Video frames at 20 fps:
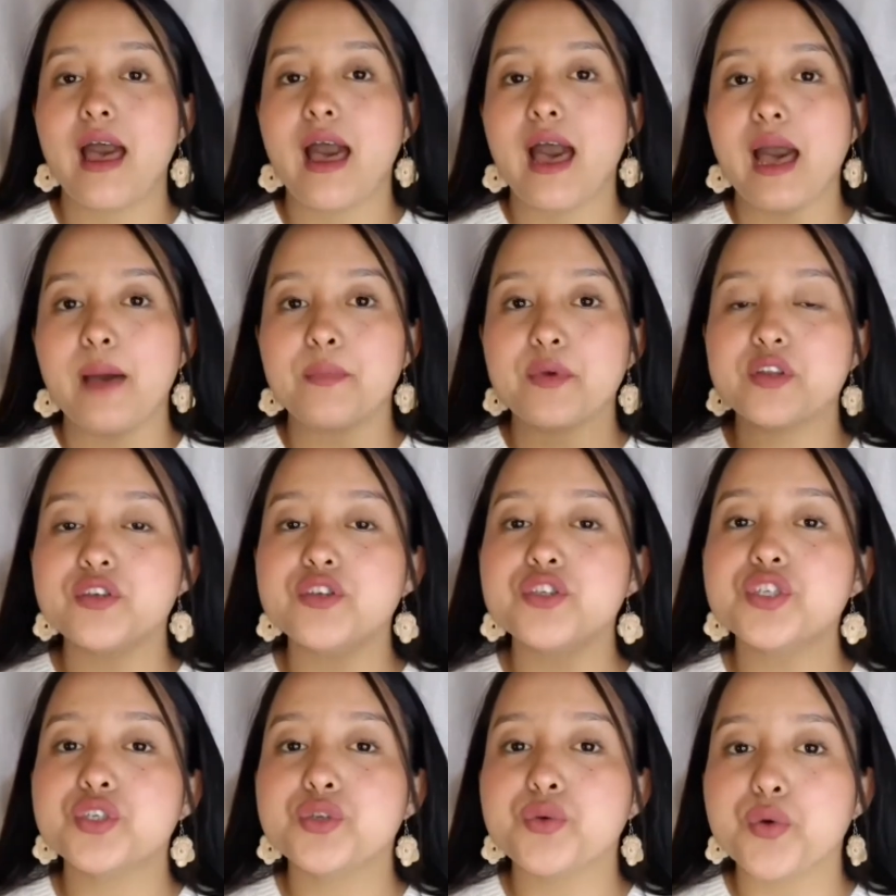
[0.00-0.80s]
I'm gonna
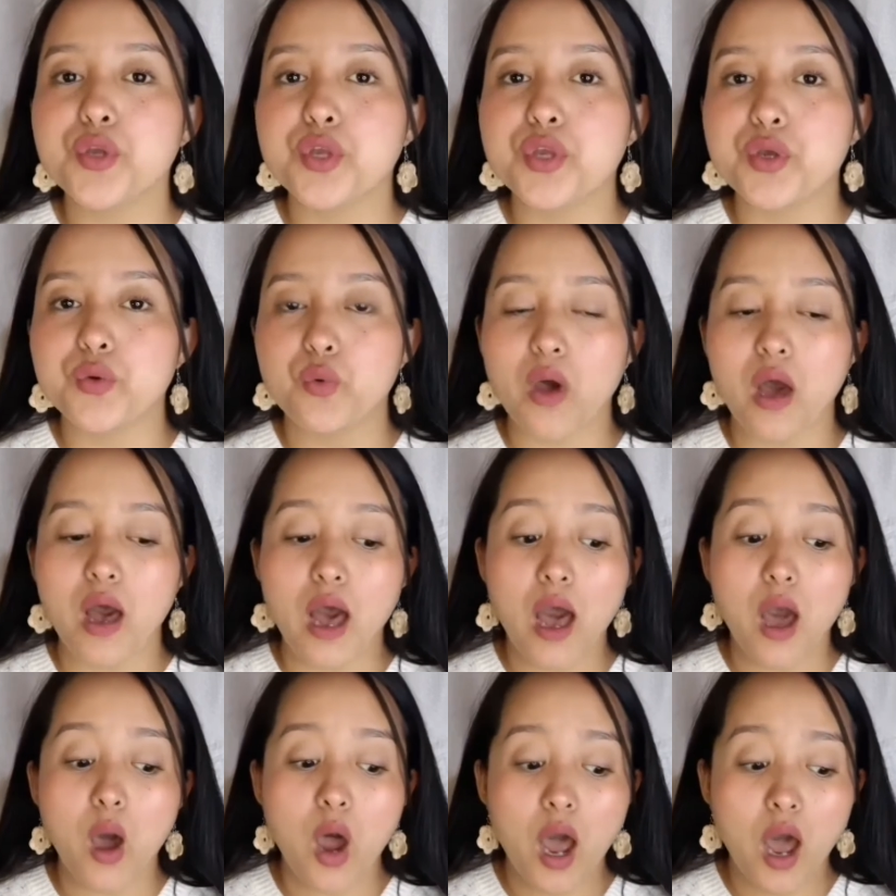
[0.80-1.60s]
show you
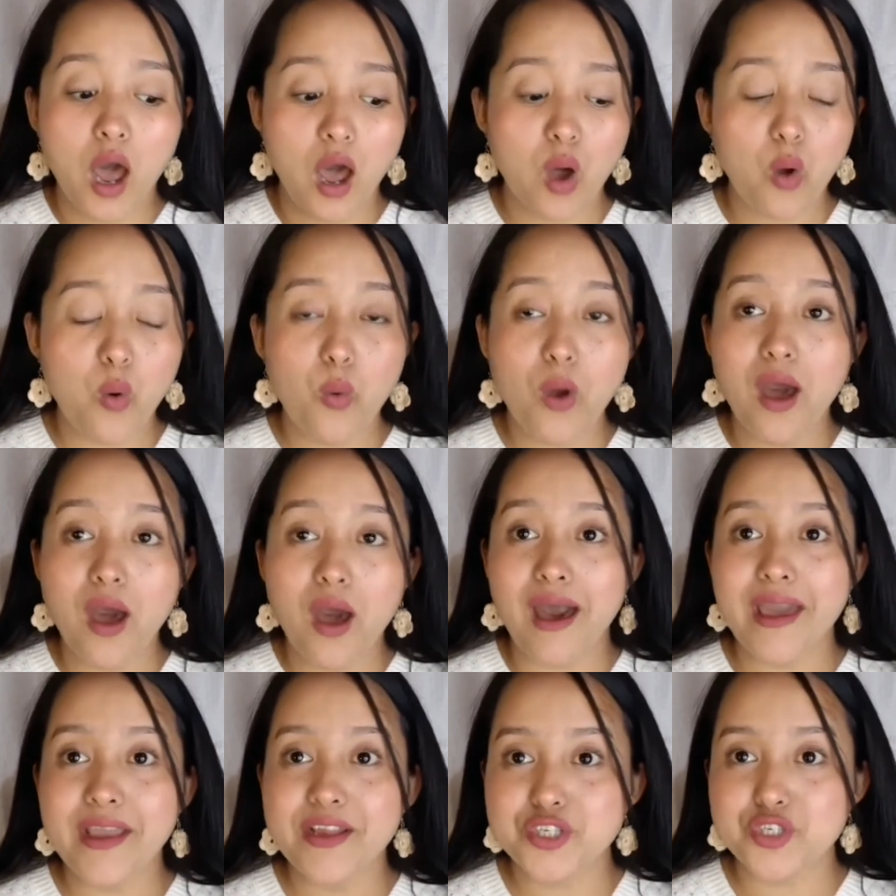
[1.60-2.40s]
how
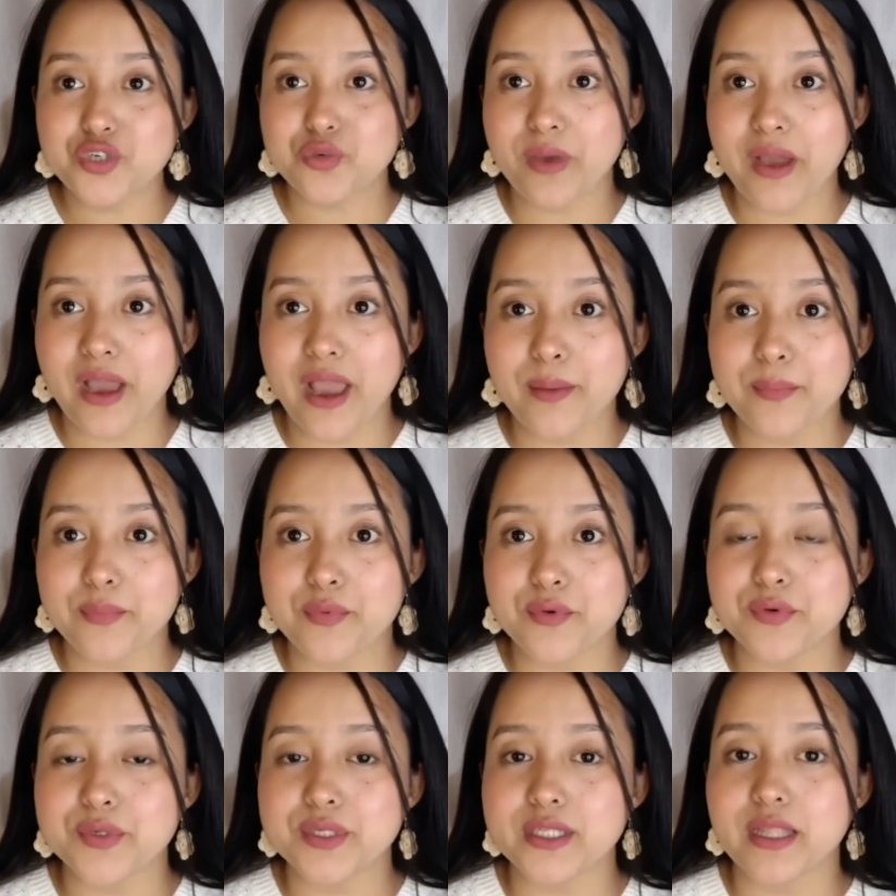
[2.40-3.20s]
I do my
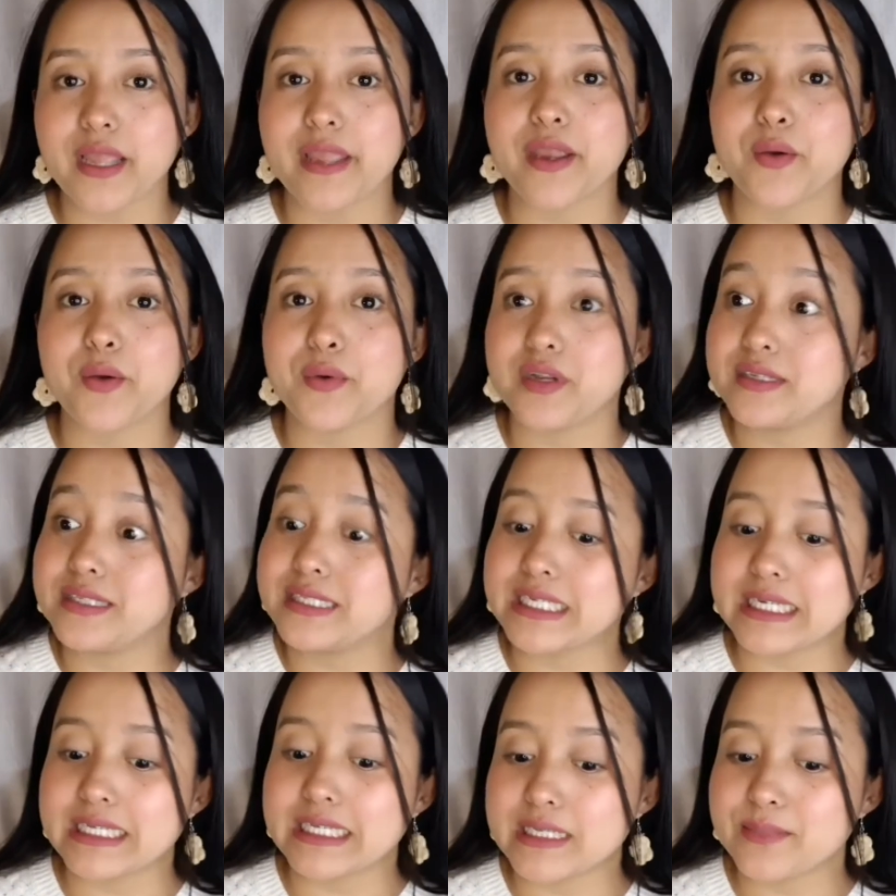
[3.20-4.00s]
eyebrows like on a
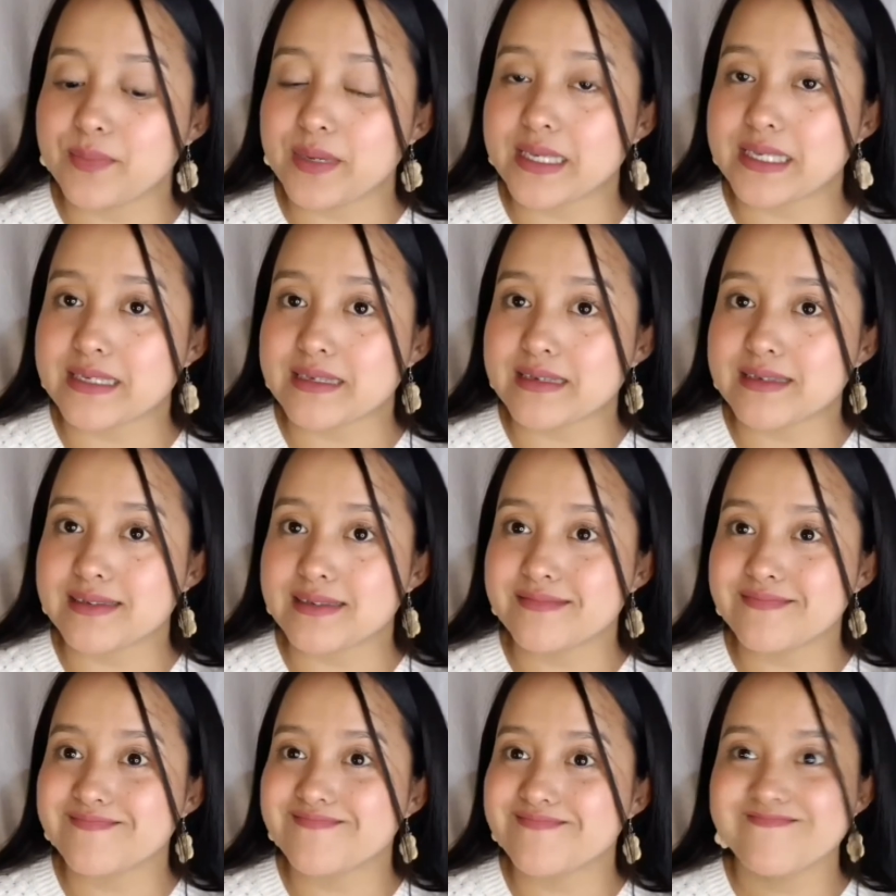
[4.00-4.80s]
daily
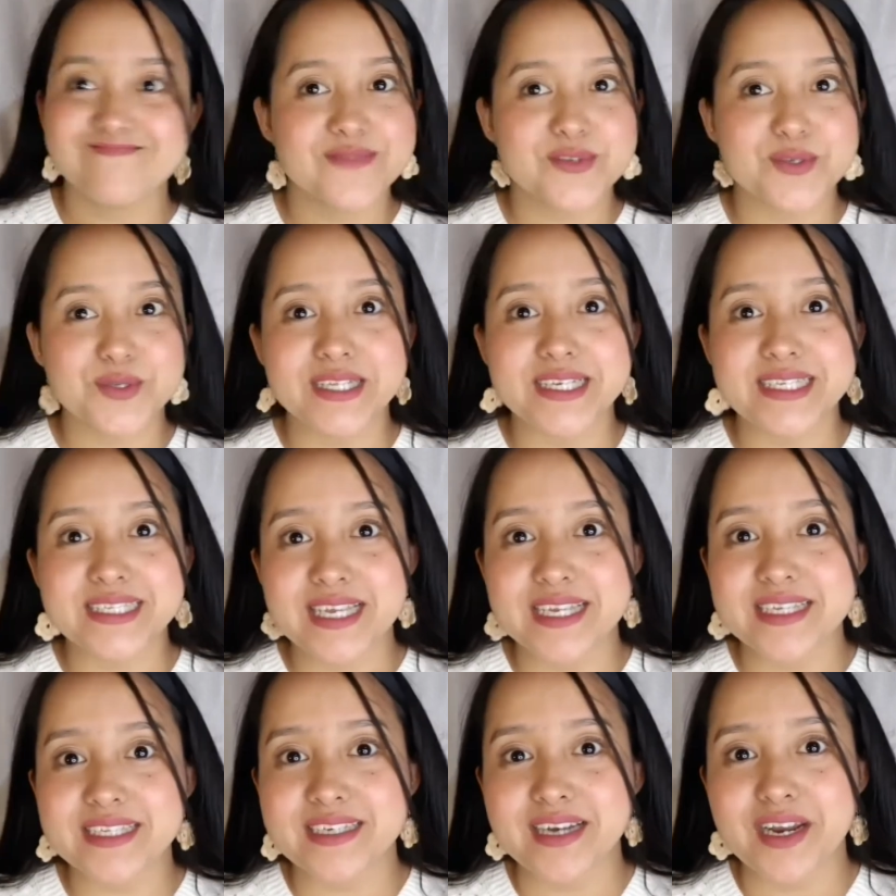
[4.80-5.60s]
basis. So
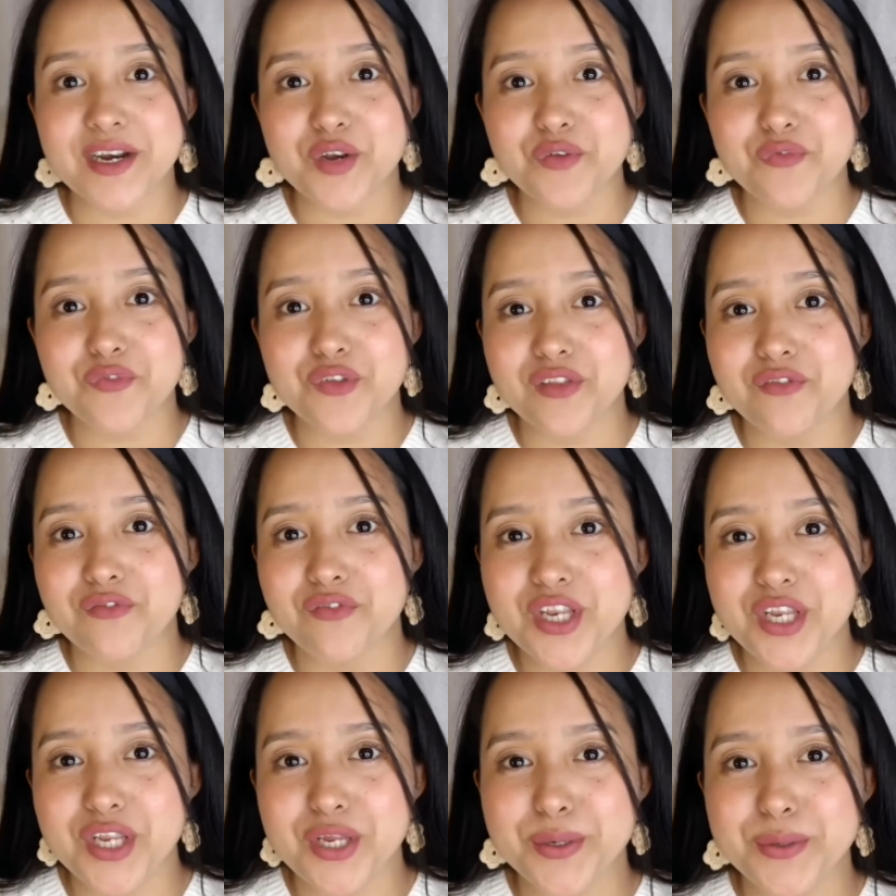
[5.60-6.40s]
let's get started with the
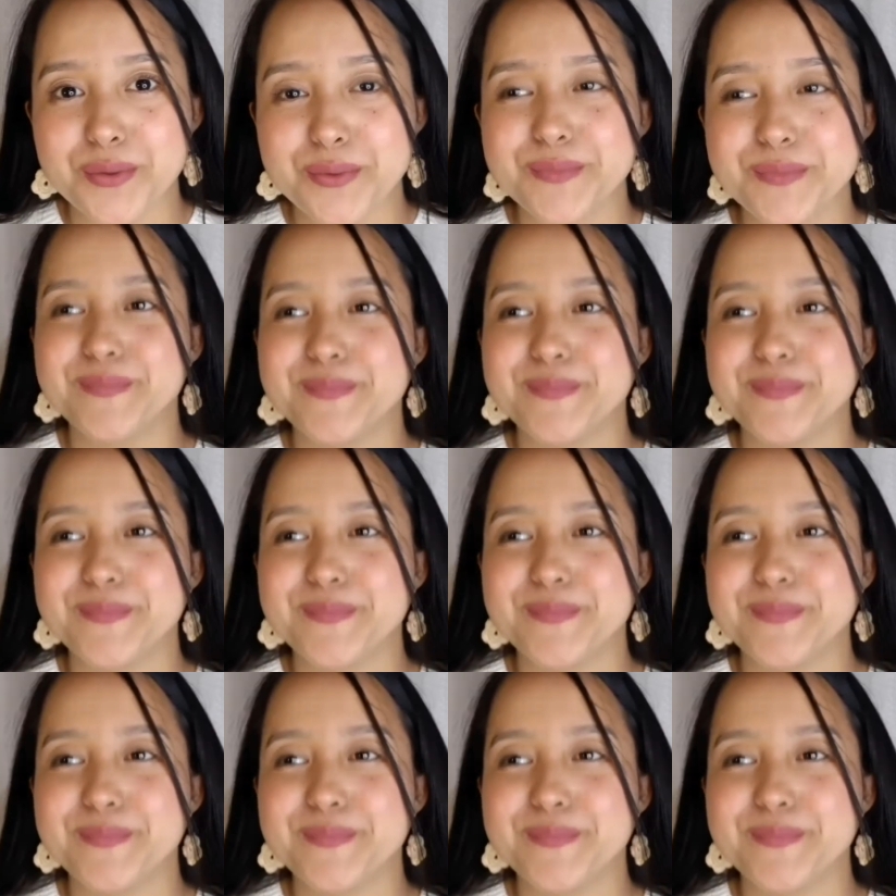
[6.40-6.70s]
video.